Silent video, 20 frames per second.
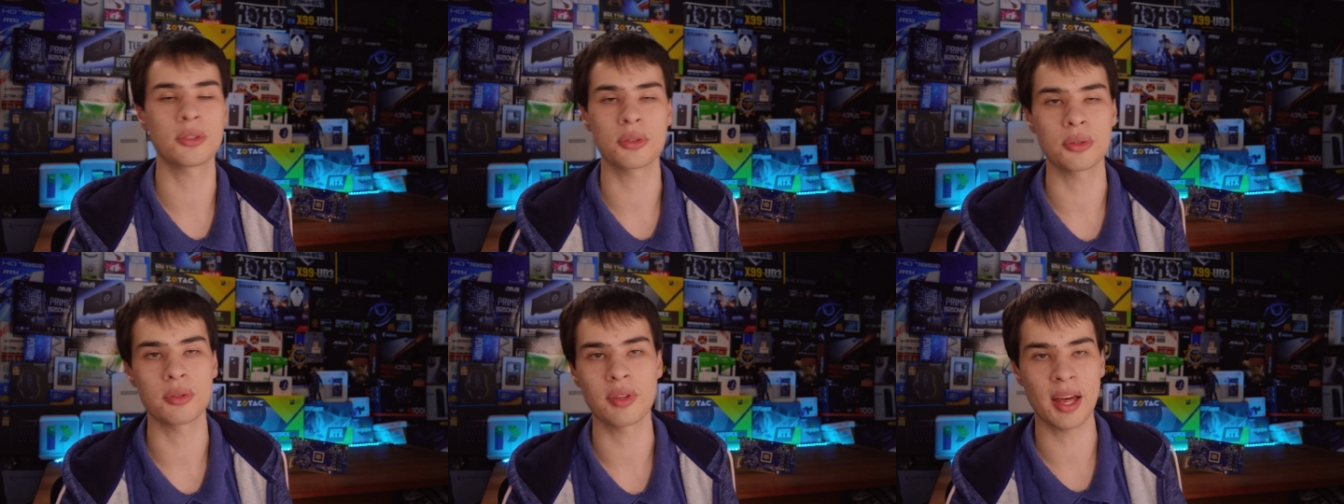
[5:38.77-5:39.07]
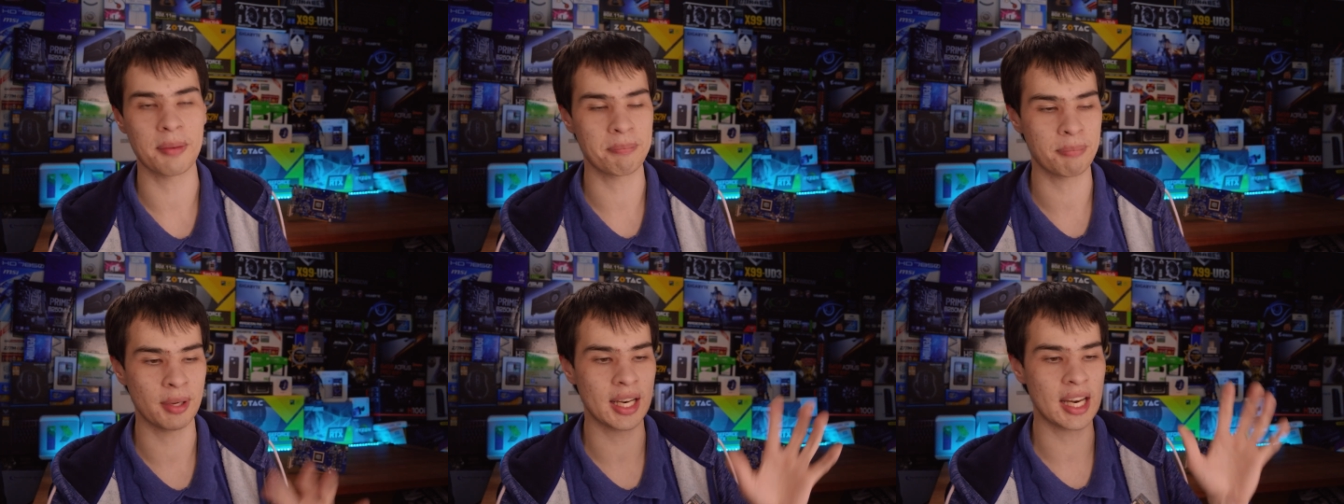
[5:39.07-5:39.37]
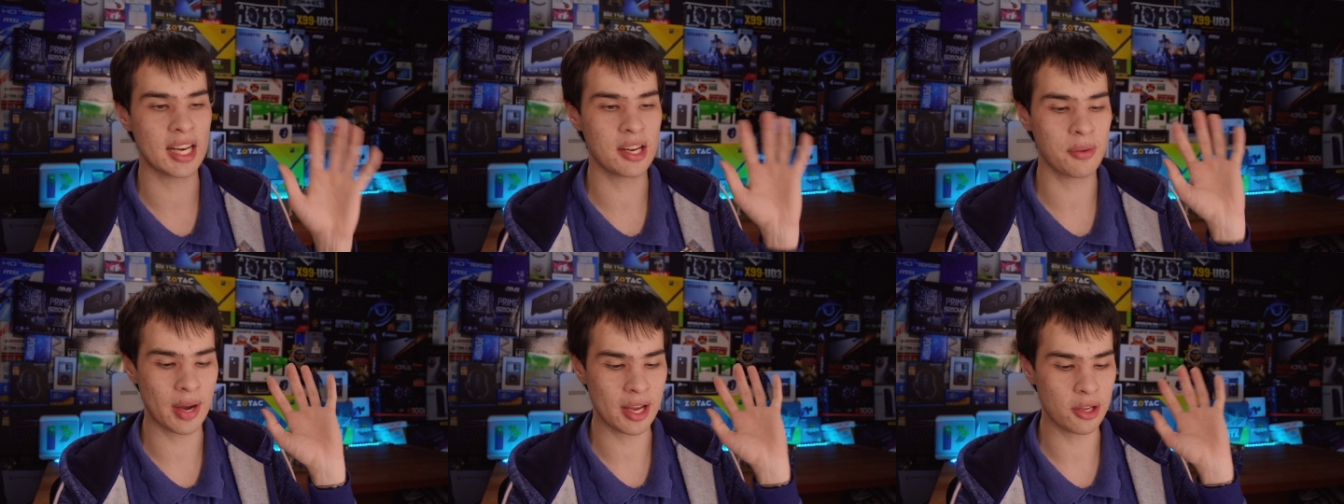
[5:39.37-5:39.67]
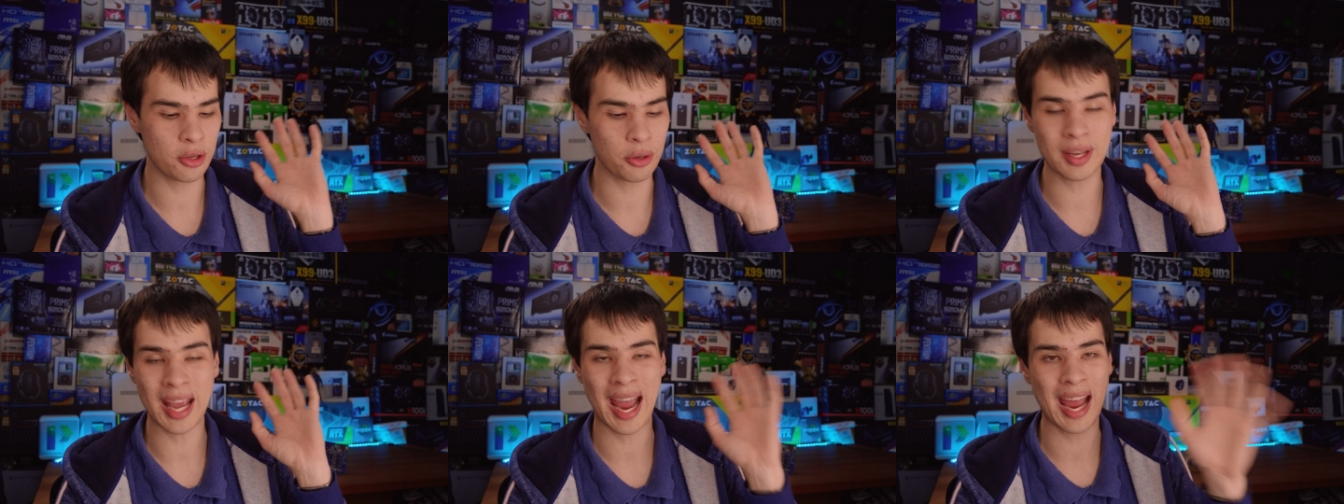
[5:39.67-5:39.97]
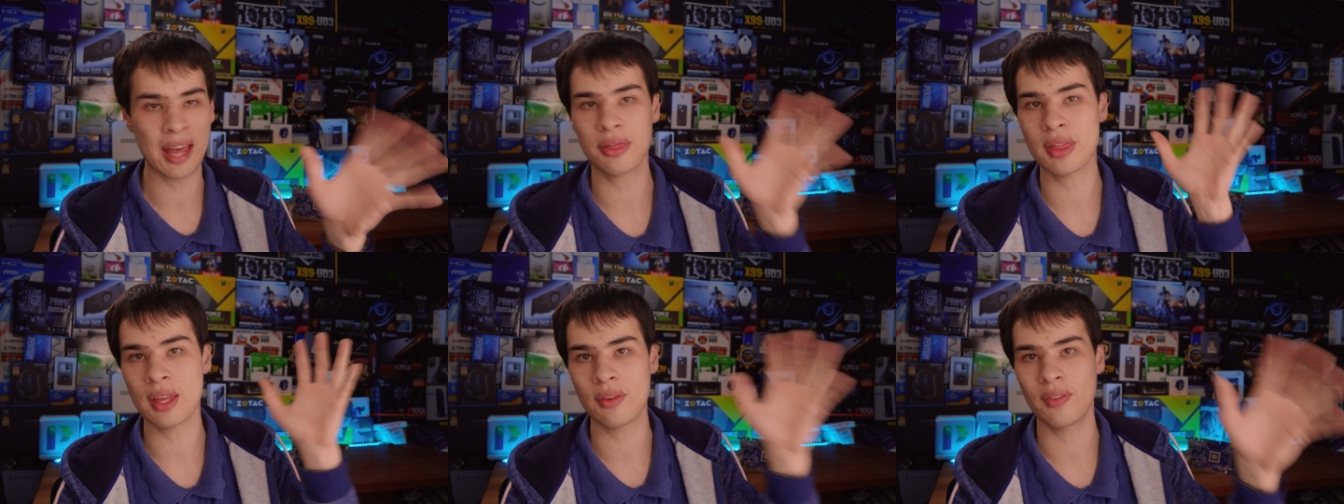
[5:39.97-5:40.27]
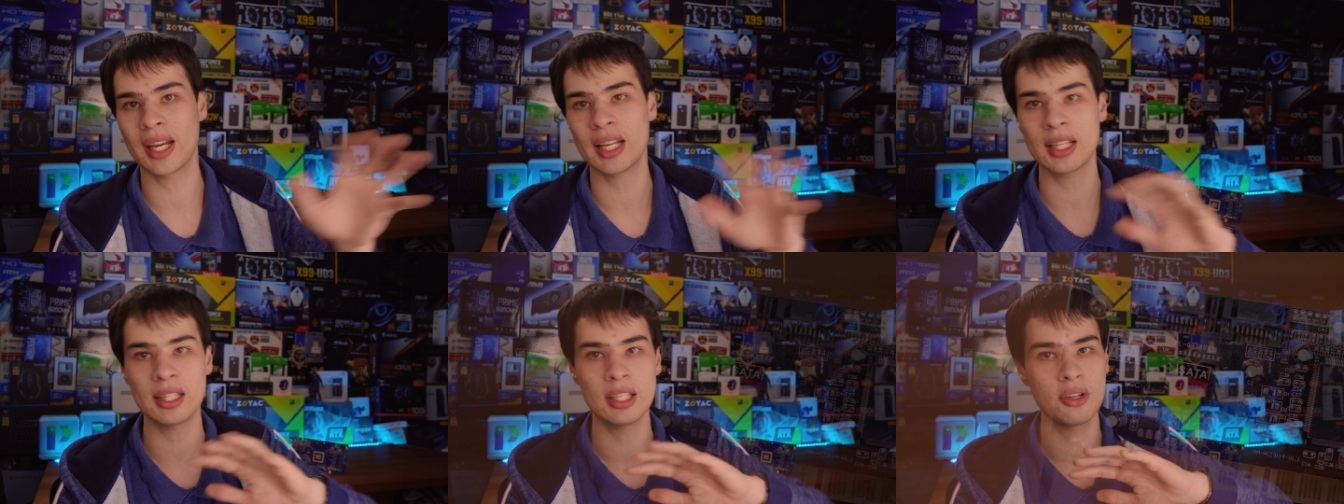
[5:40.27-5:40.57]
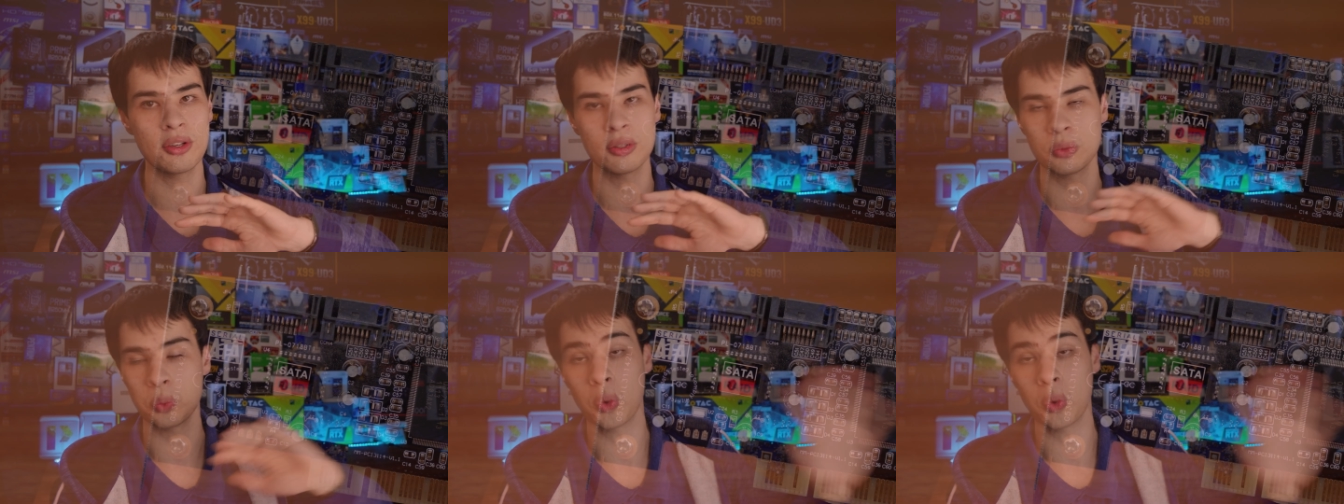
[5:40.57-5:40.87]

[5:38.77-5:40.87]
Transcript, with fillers: do that. But anyway, you can theoretically use